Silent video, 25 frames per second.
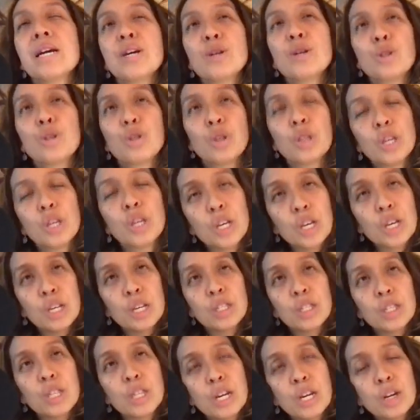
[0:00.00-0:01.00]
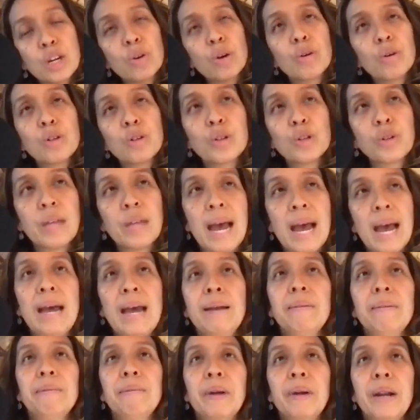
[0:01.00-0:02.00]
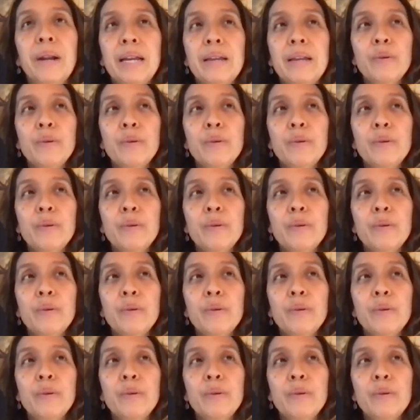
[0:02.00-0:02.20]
So the, so then you go do that, right?